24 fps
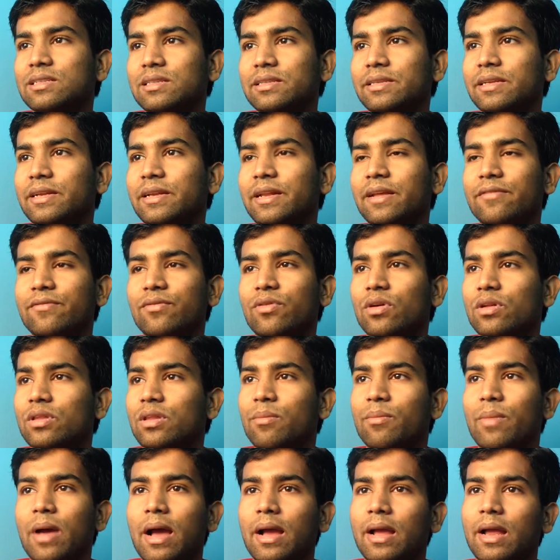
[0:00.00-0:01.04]
is needed for
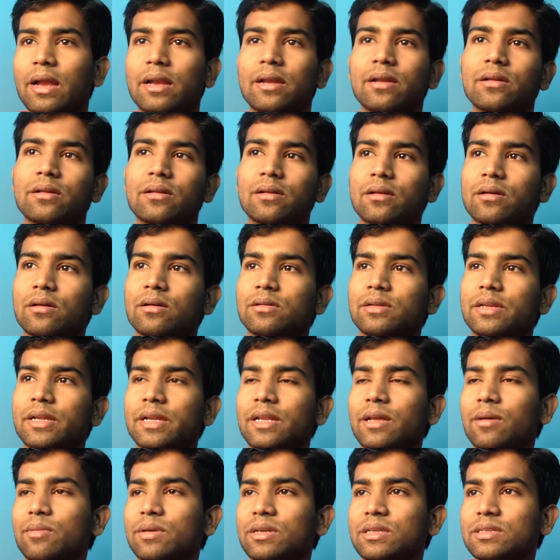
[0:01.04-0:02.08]
the backend
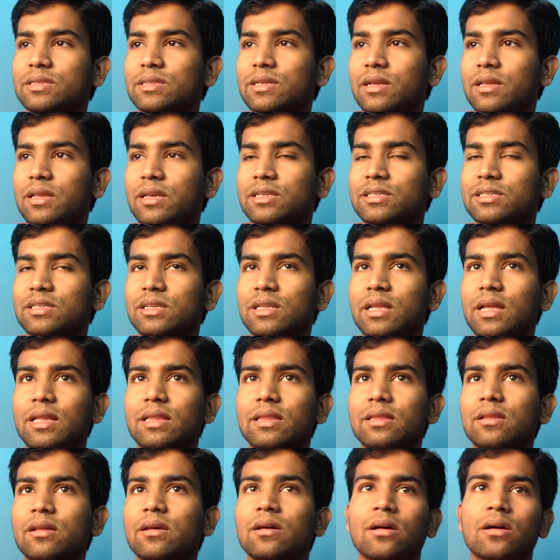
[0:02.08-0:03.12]
database connection
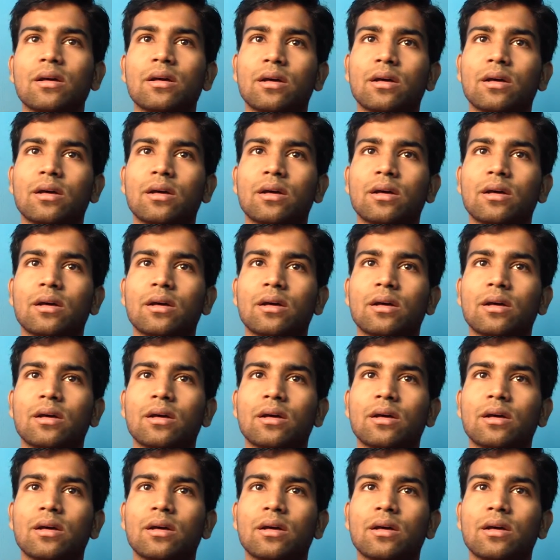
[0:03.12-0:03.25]
and